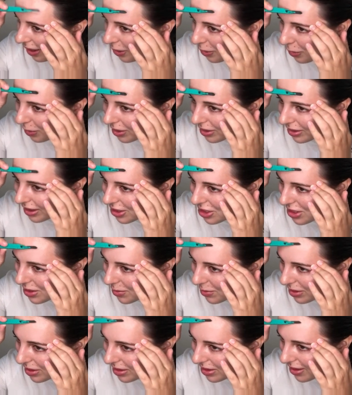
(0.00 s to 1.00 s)
coordination
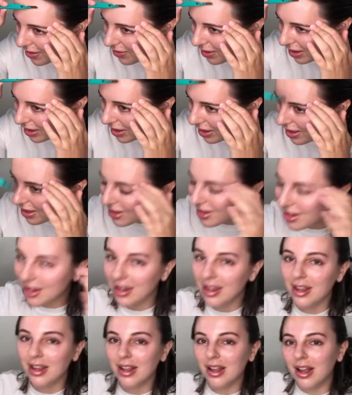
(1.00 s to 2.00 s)
with stuff like this.
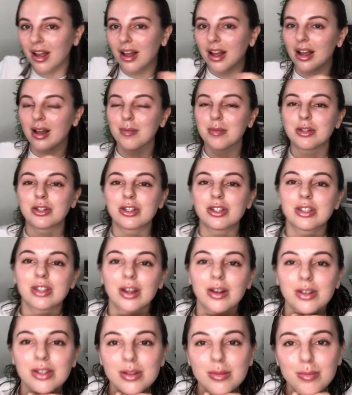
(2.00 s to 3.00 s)
It just
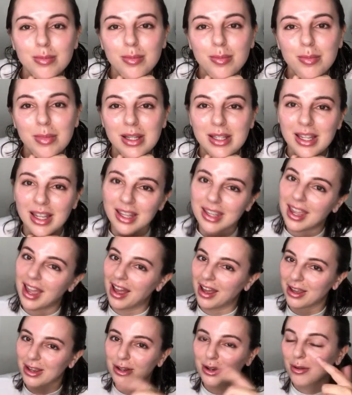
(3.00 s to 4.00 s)
goes missing. Yeah,
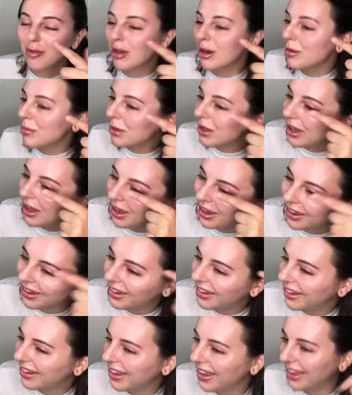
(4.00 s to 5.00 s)
you don't want to be
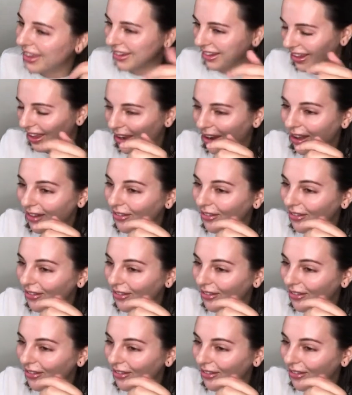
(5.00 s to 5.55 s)
cut off